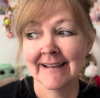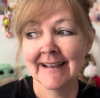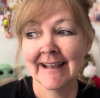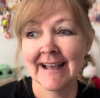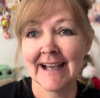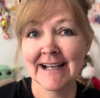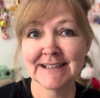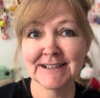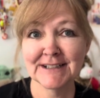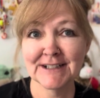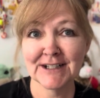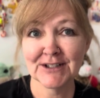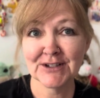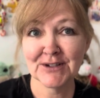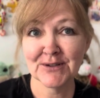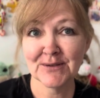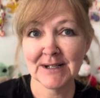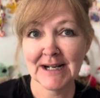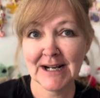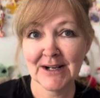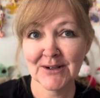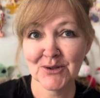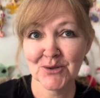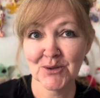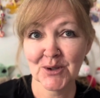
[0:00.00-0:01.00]
I did not do an
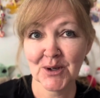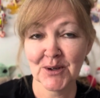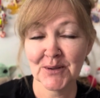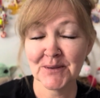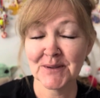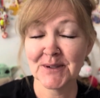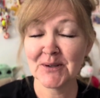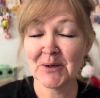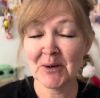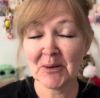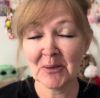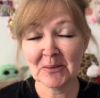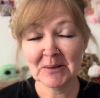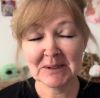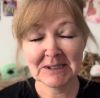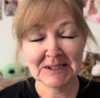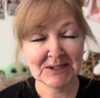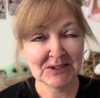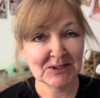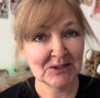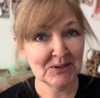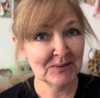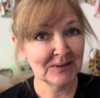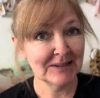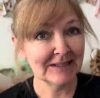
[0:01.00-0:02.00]
outro, so I wanted
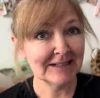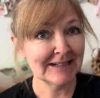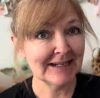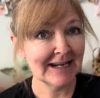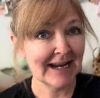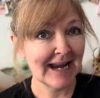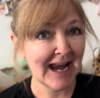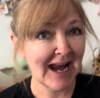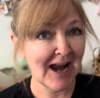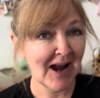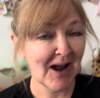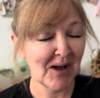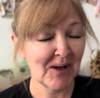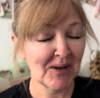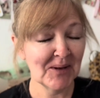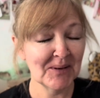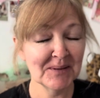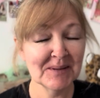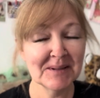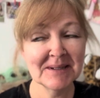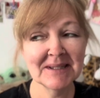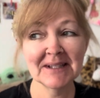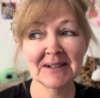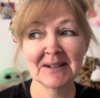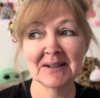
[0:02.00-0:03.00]
to do it now
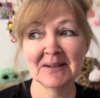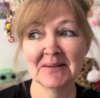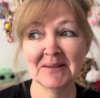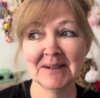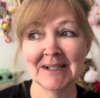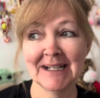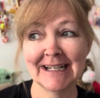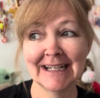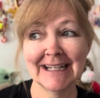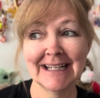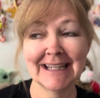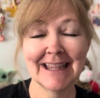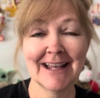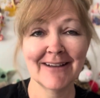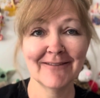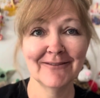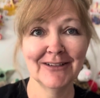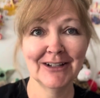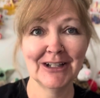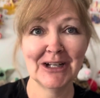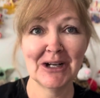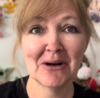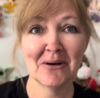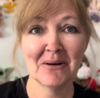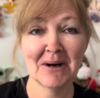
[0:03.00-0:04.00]
so I could go ahead and get that
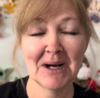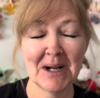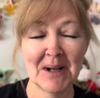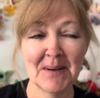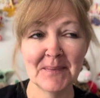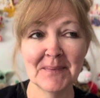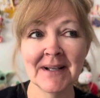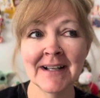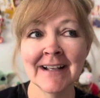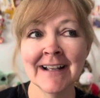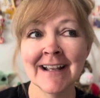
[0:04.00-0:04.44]
video up.